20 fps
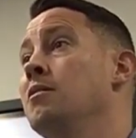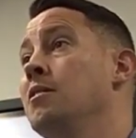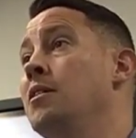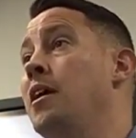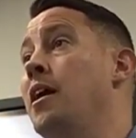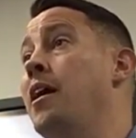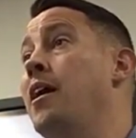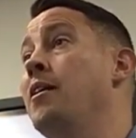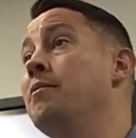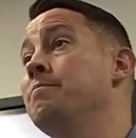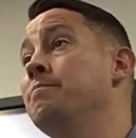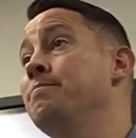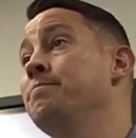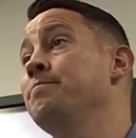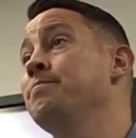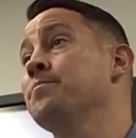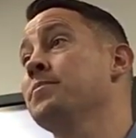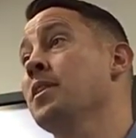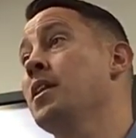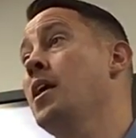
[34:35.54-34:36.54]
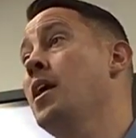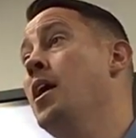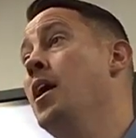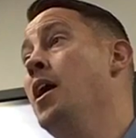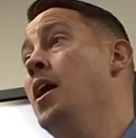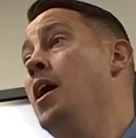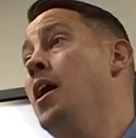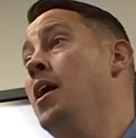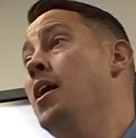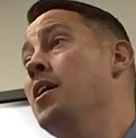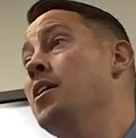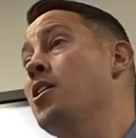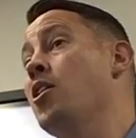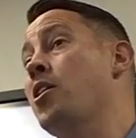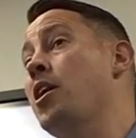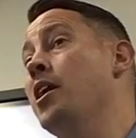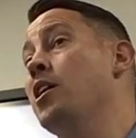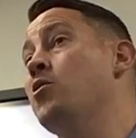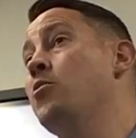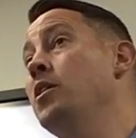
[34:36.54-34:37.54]
Yeah. Y'all
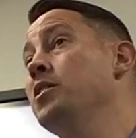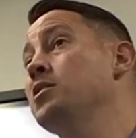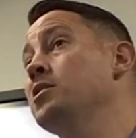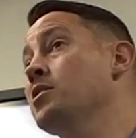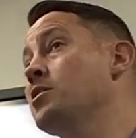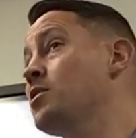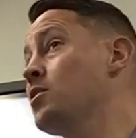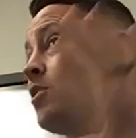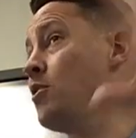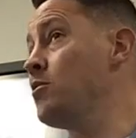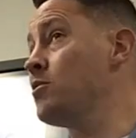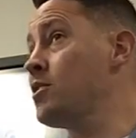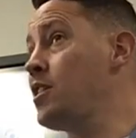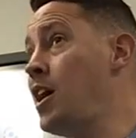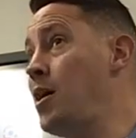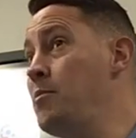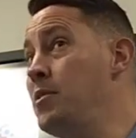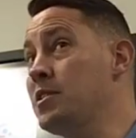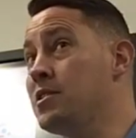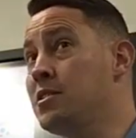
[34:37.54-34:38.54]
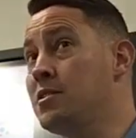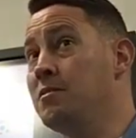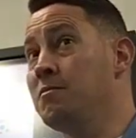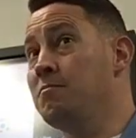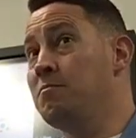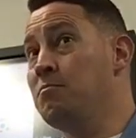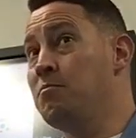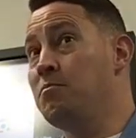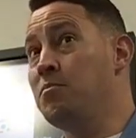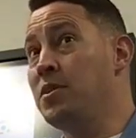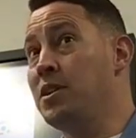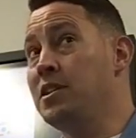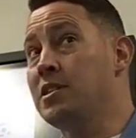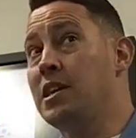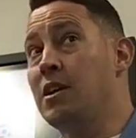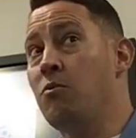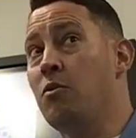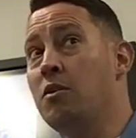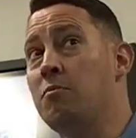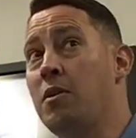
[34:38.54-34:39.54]
got any questions, concerns, comments? Please
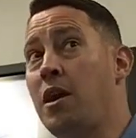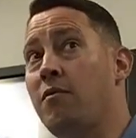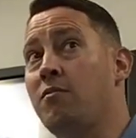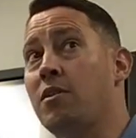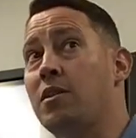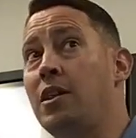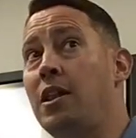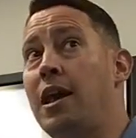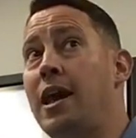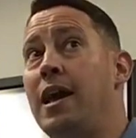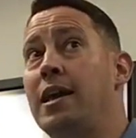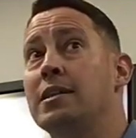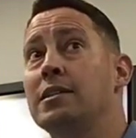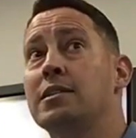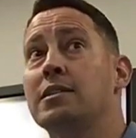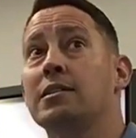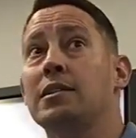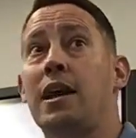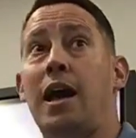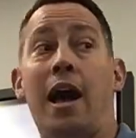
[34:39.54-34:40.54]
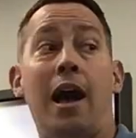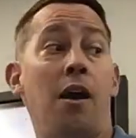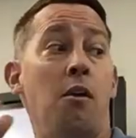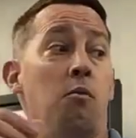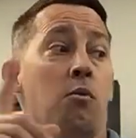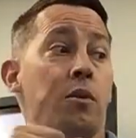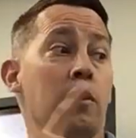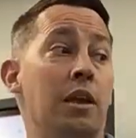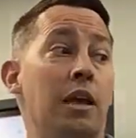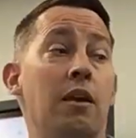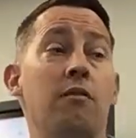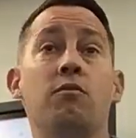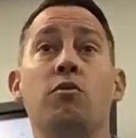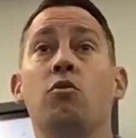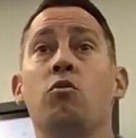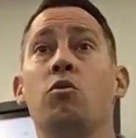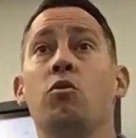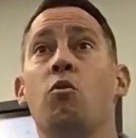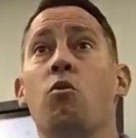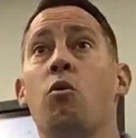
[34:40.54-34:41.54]
get with me after class. I will give
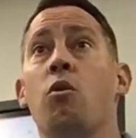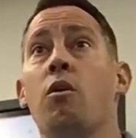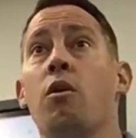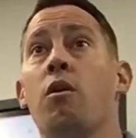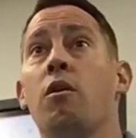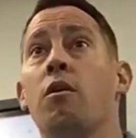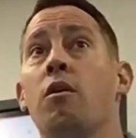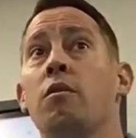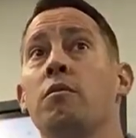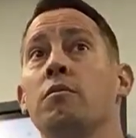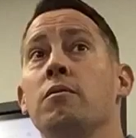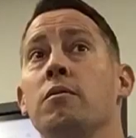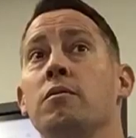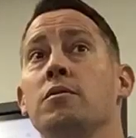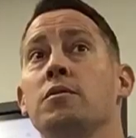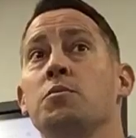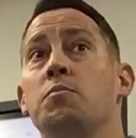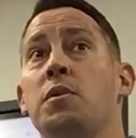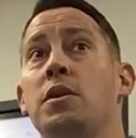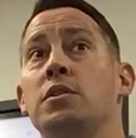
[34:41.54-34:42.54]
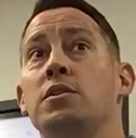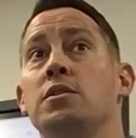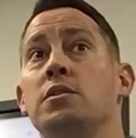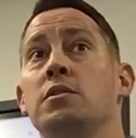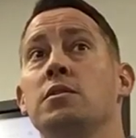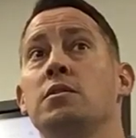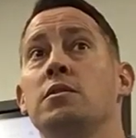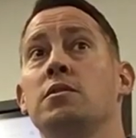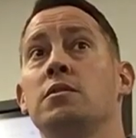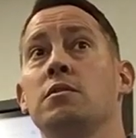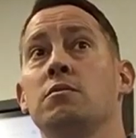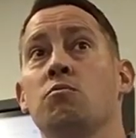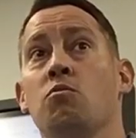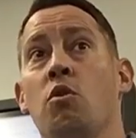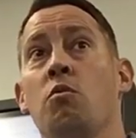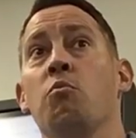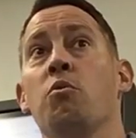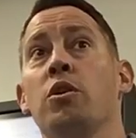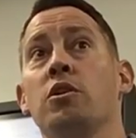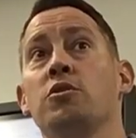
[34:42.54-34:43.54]
you your speeches
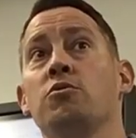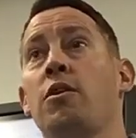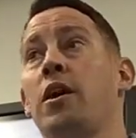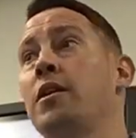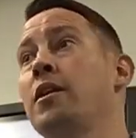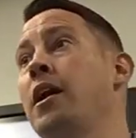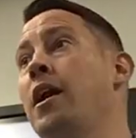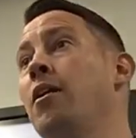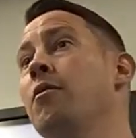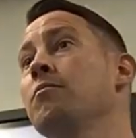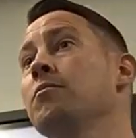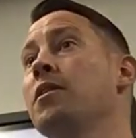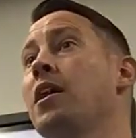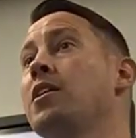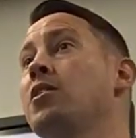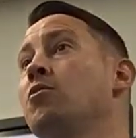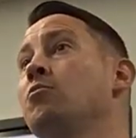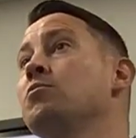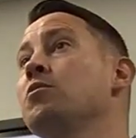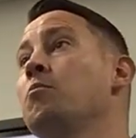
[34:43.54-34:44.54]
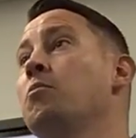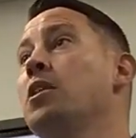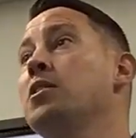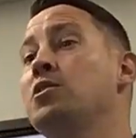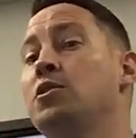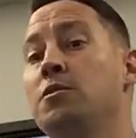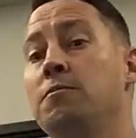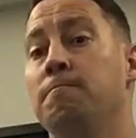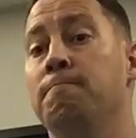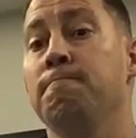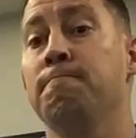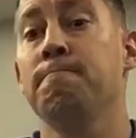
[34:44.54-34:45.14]
rubrics right now. Thank you so much.